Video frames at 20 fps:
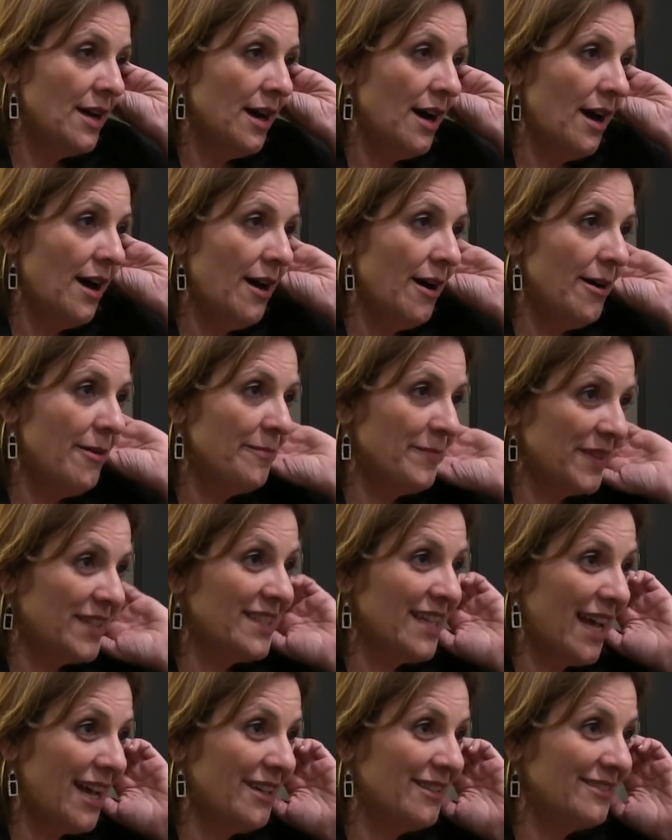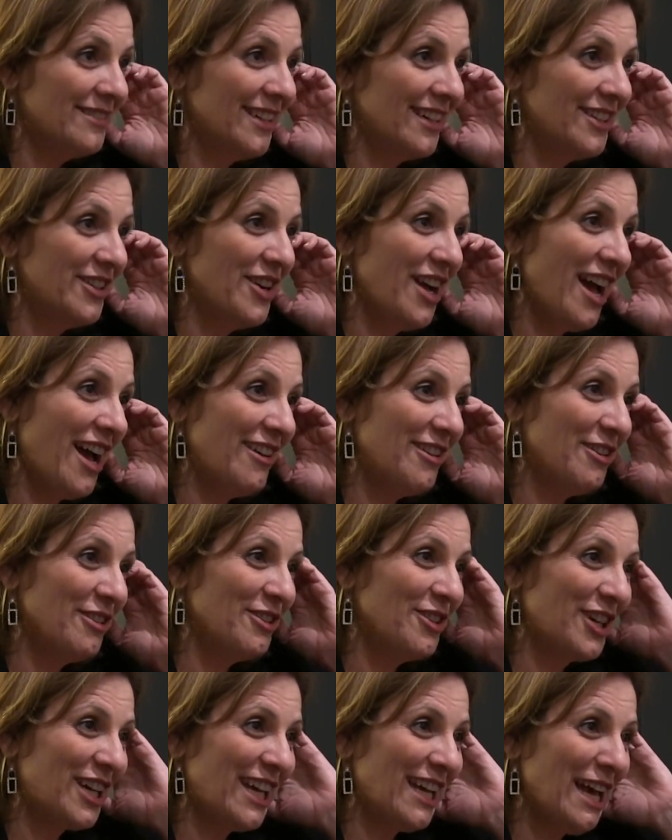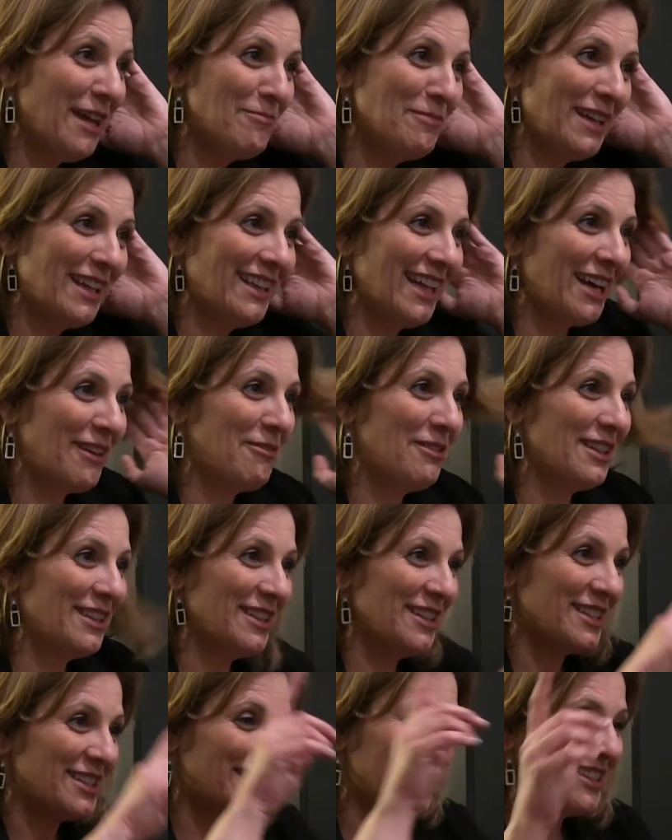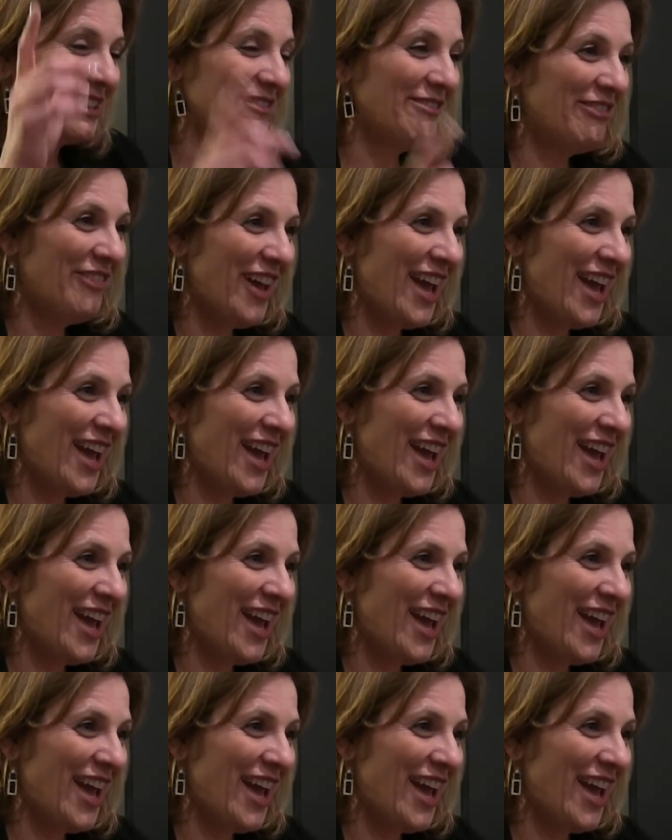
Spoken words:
Is that, you're looking at me like with this face?